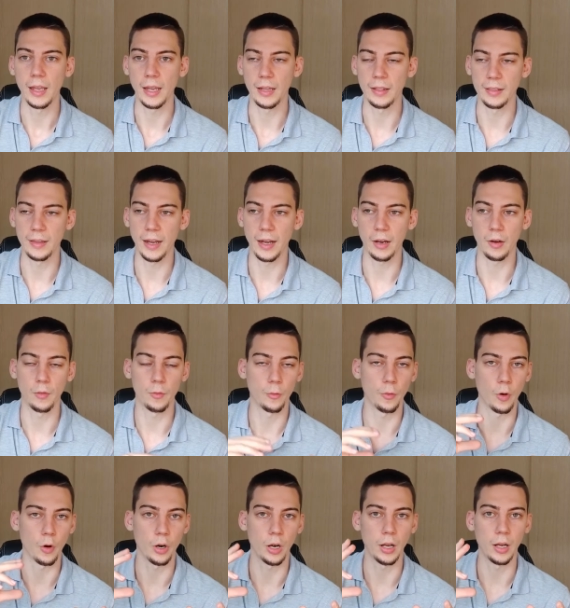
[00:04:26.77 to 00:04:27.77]
in there
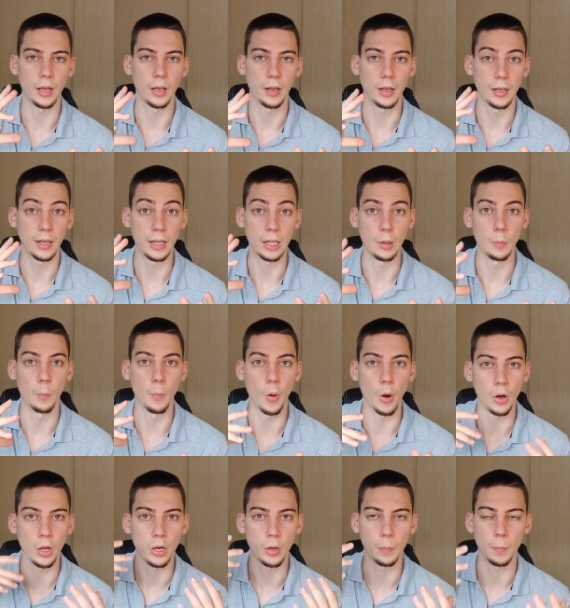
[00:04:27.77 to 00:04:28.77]
for a little
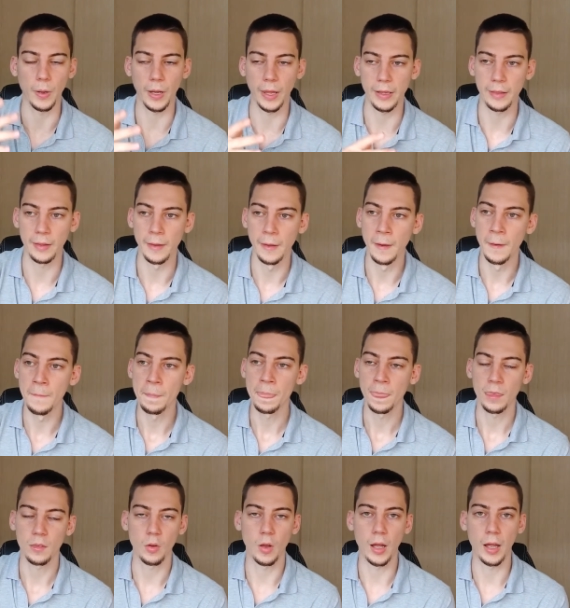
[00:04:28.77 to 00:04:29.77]
boilerplate.
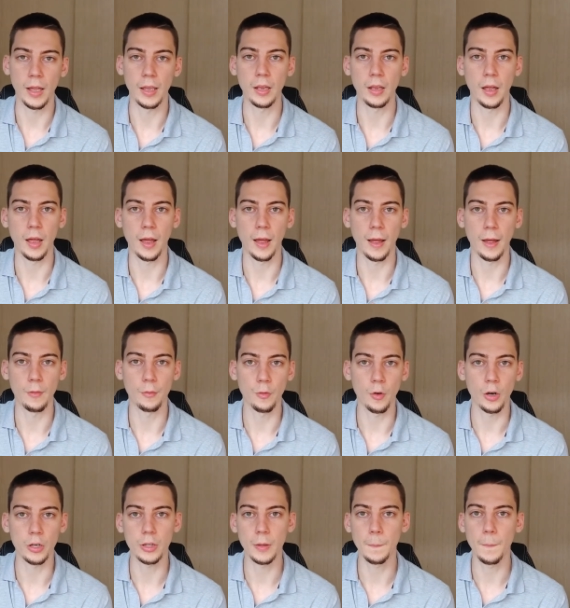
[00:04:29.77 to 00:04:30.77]
So I uh,
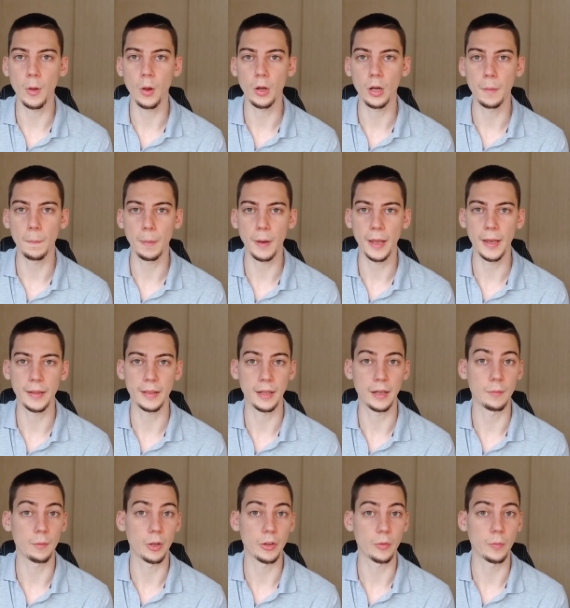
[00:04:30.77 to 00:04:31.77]
forked the boilerplate
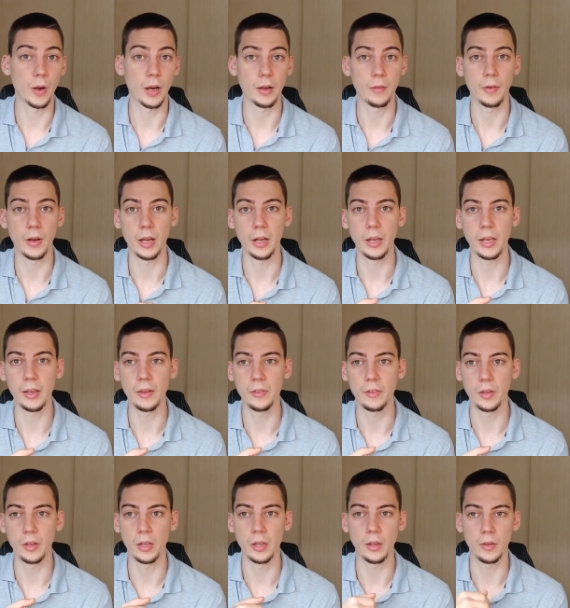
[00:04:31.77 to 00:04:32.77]
and it was very, very
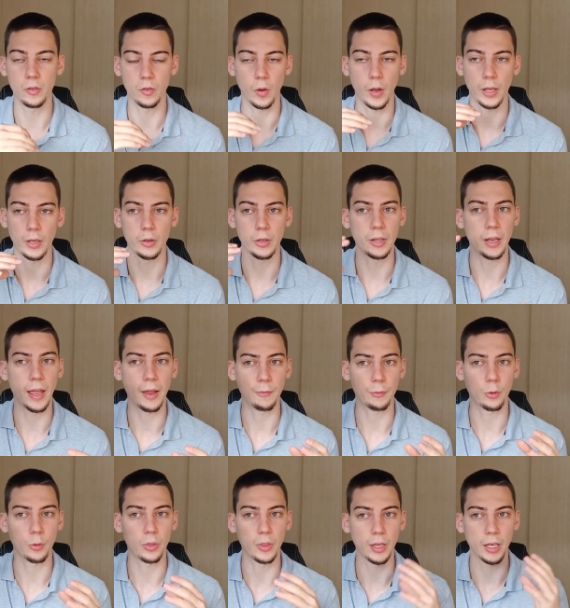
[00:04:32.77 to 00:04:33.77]
easy. So I didn't
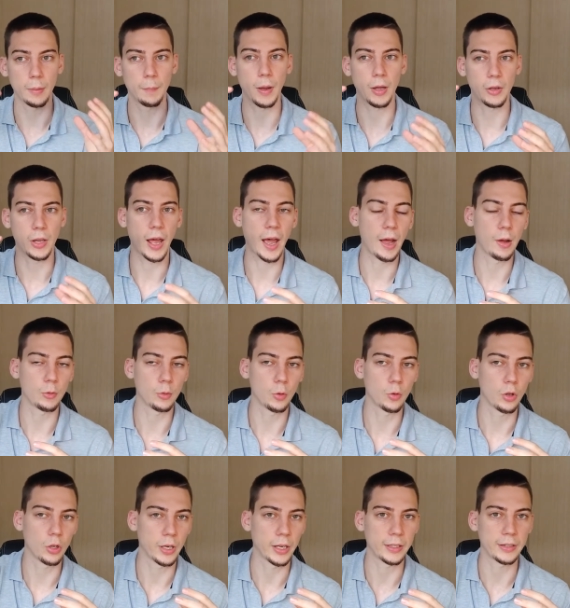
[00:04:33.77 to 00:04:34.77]
have to think about how to
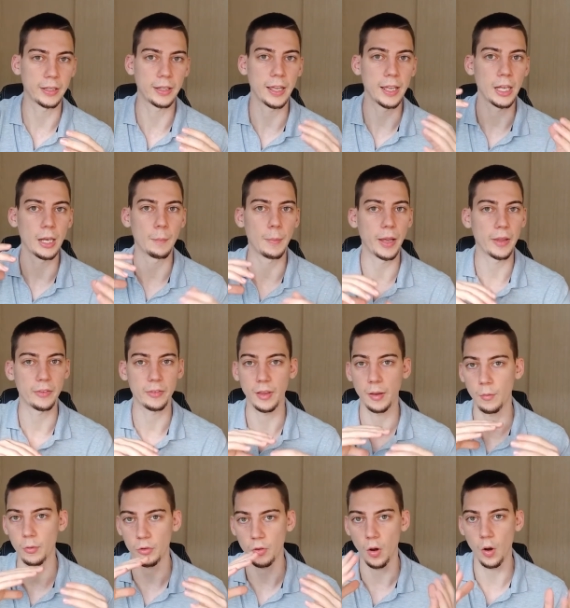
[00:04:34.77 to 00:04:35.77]
connect the database
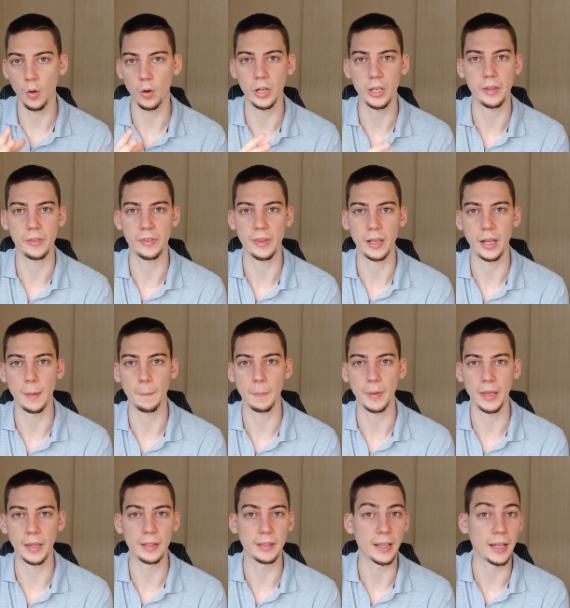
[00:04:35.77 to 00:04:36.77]
that was already set
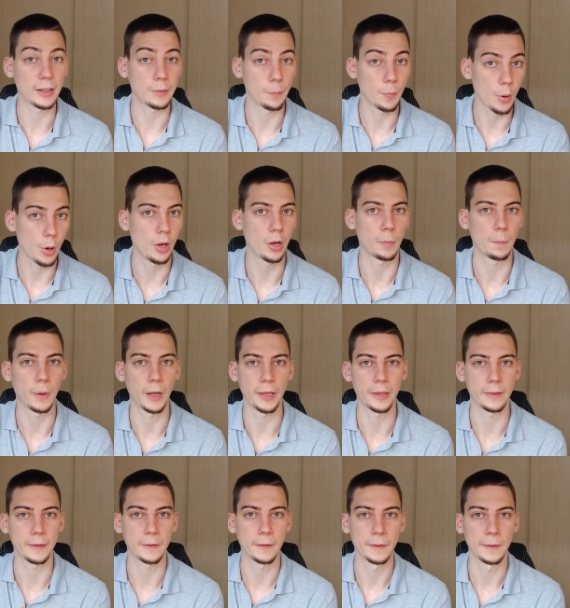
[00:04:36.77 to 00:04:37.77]
up in that
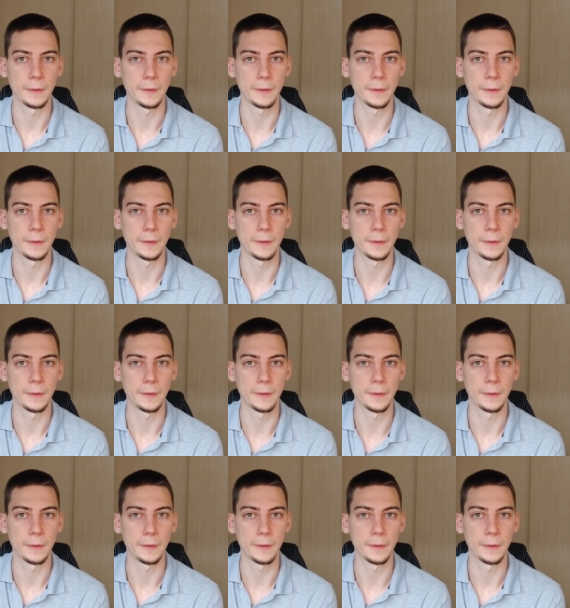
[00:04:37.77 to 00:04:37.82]
boilerplate.